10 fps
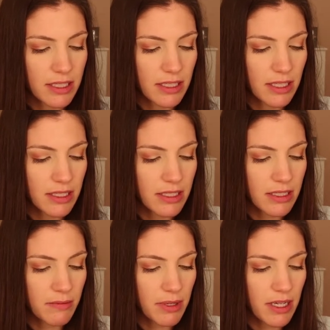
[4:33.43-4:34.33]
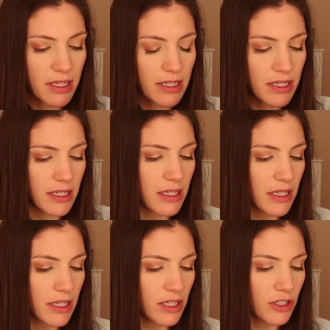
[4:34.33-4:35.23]
It needs to be
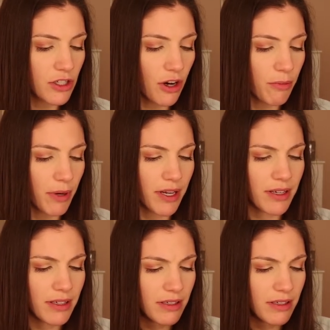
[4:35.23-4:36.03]
sharpened.